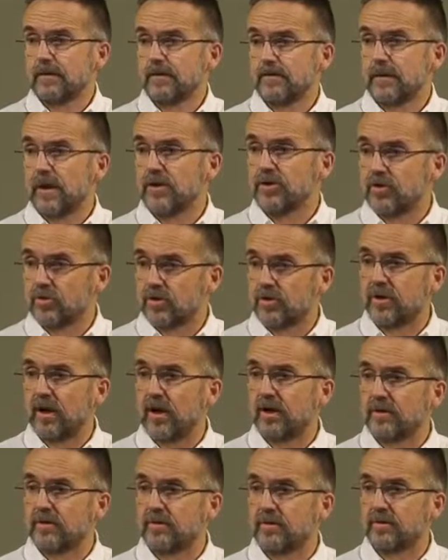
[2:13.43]
then you
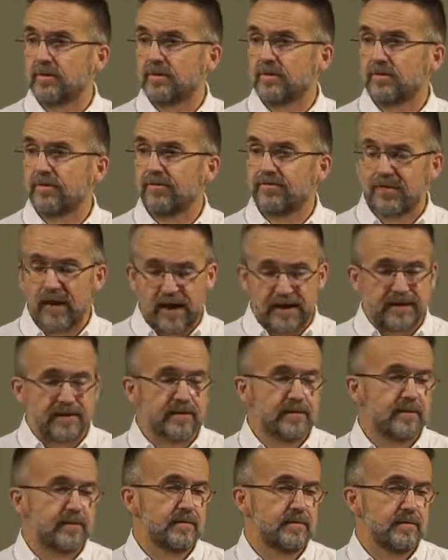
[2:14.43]
can
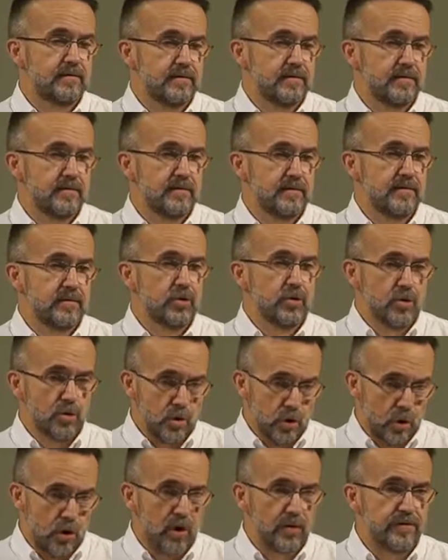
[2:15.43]
thank
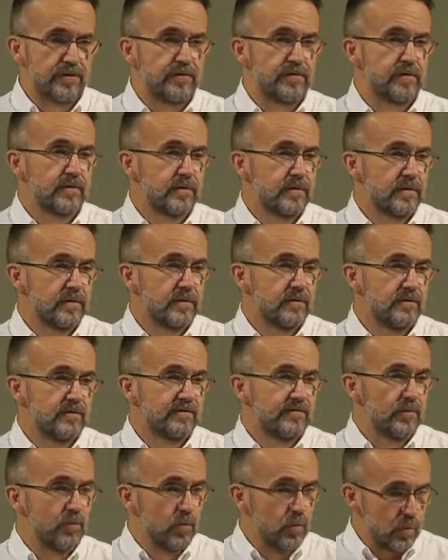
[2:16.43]
God
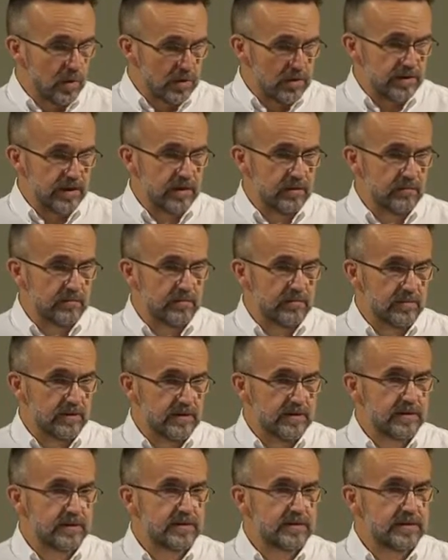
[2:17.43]
for William
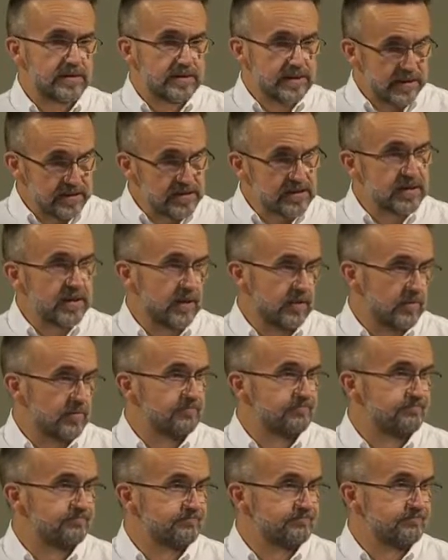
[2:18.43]

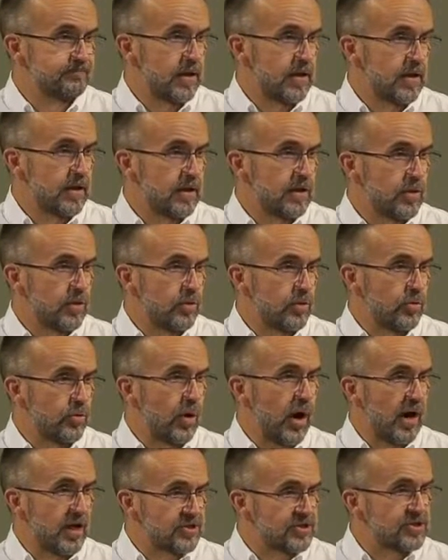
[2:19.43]
Tyndale,
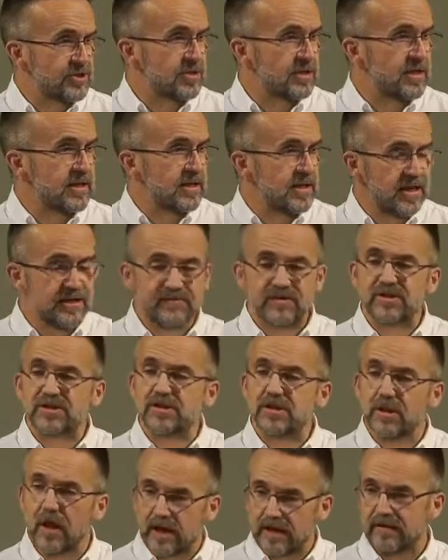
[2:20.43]
who actually gave
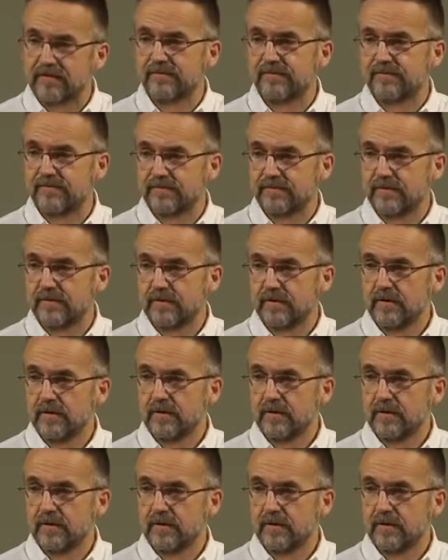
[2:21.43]
his life